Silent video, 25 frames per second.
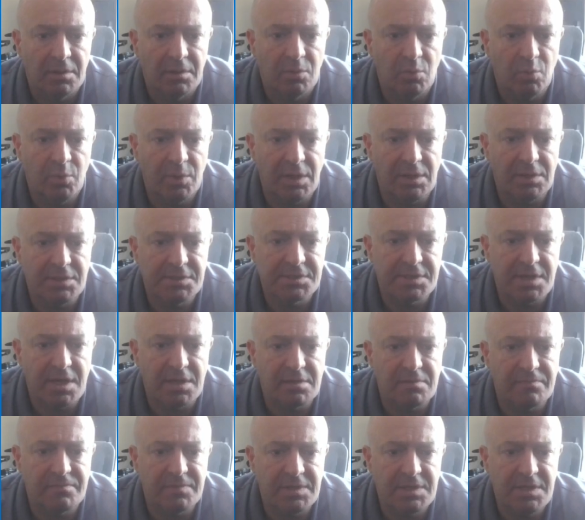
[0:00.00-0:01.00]
Well, it's
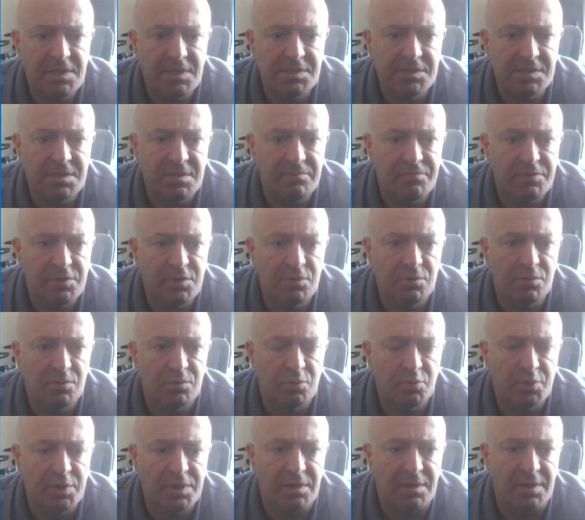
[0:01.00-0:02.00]
kind of easy if you
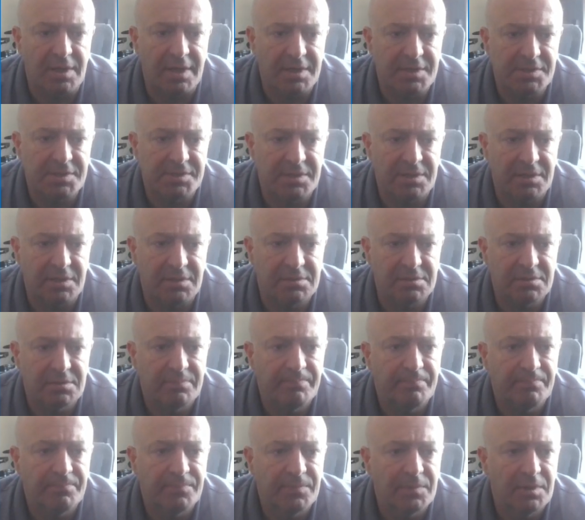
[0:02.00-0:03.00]
realize that
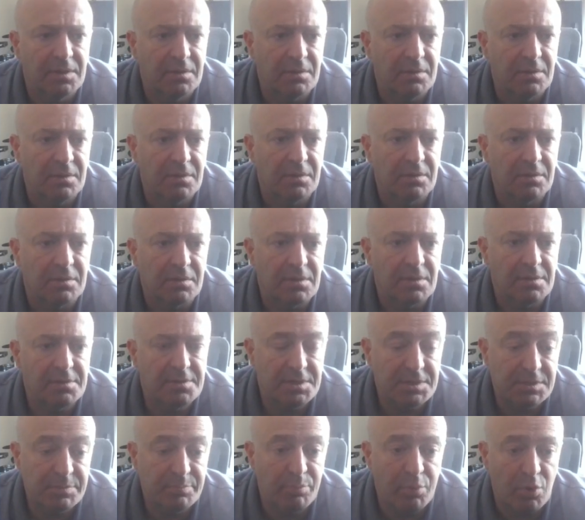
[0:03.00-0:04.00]

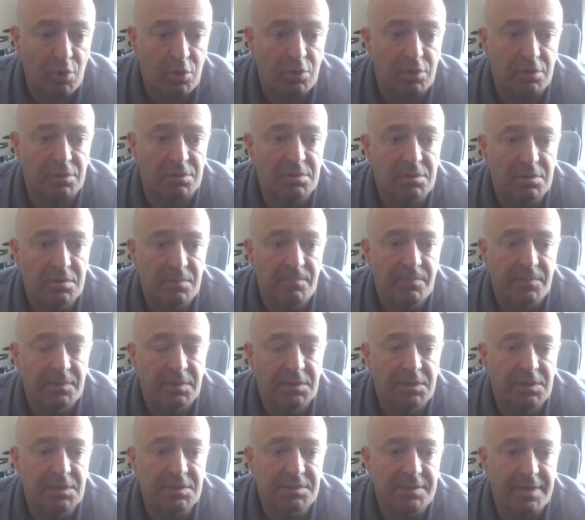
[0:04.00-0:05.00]
this board
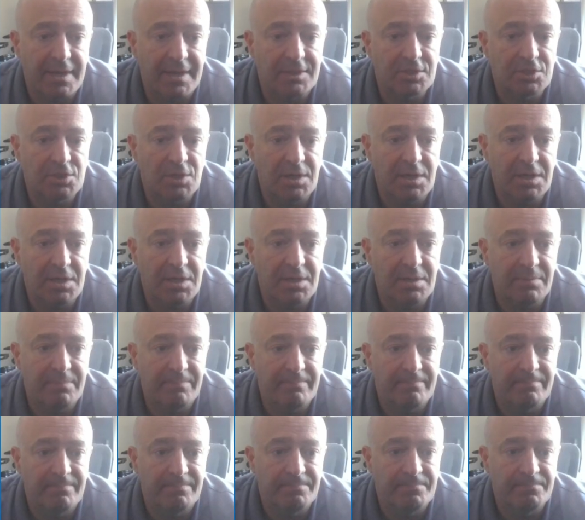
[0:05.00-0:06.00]
is actually
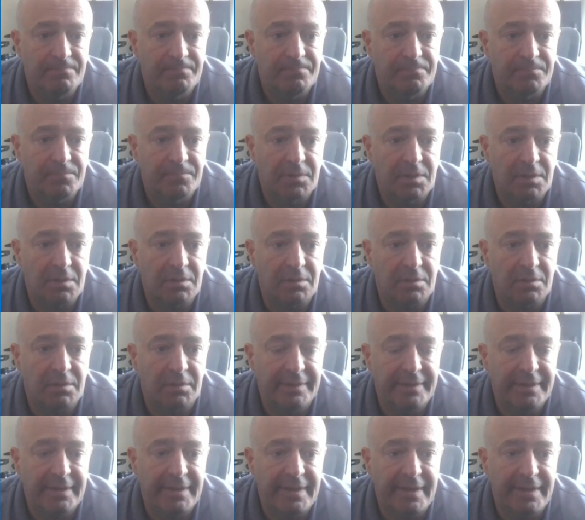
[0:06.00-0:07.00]

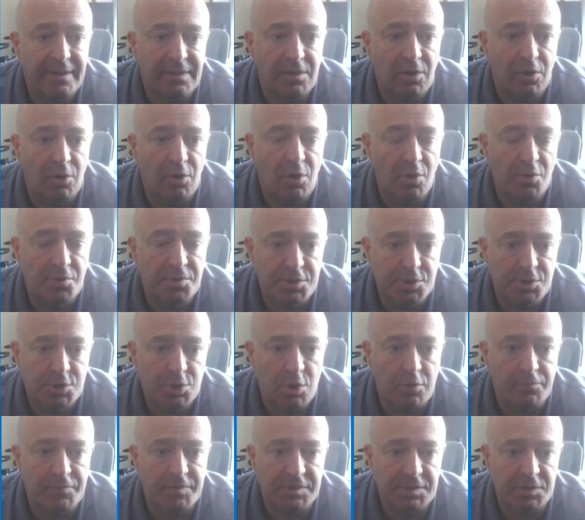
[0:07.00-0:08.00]
on the
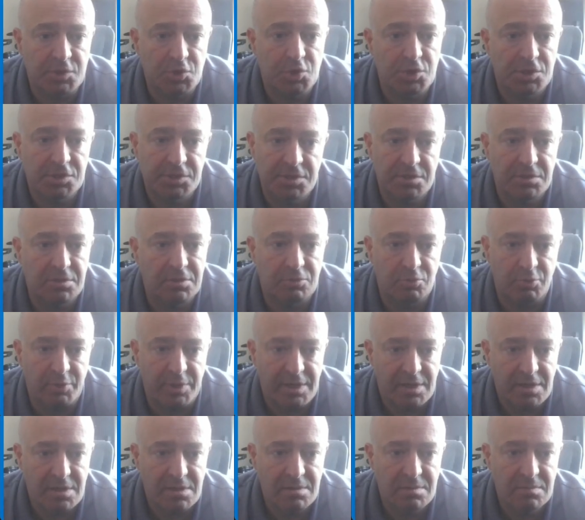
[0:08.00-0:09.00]
surface, it's just an
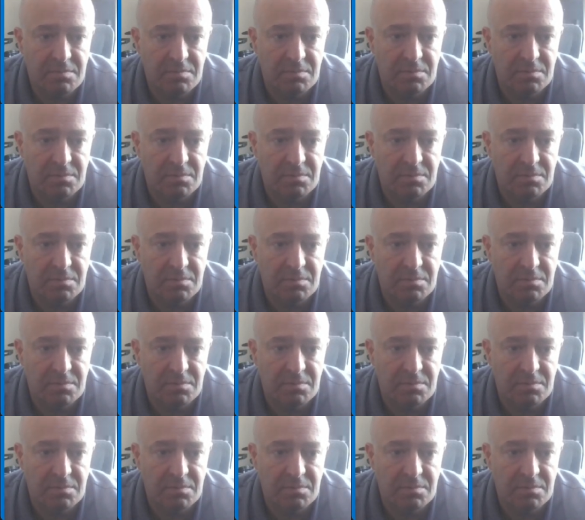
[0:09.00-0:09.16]
array.